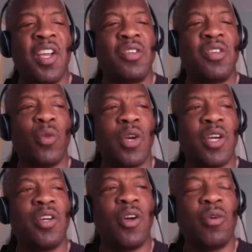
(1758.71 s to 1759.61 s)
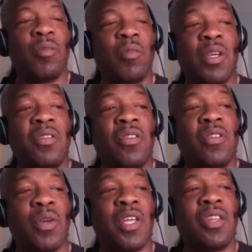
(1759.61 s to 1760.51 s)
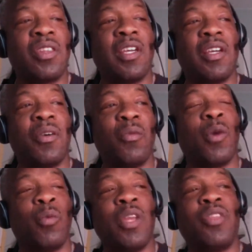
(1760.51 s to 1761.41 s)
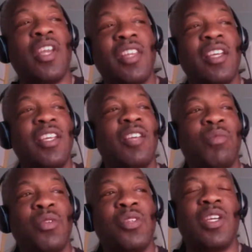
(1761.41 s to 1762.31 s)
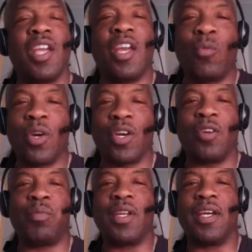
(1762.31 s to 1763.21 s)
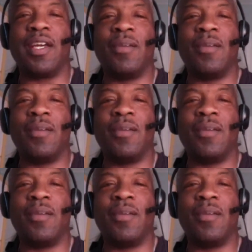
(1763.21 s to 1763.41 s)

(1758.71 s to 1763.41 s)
So we're going to go into places where we think they need music, and we're going to play.